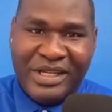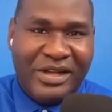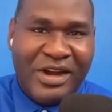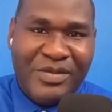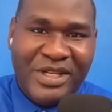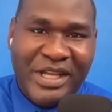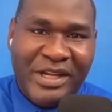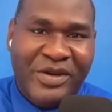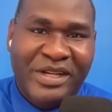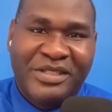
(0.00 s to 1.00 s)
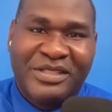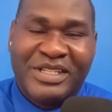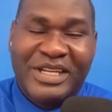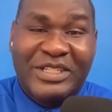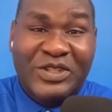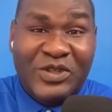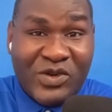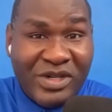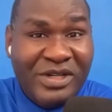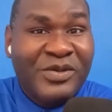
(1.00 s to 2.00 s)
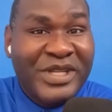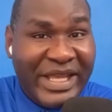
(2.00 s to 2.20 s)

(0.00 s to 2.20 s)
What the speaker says: garment decorators struggle with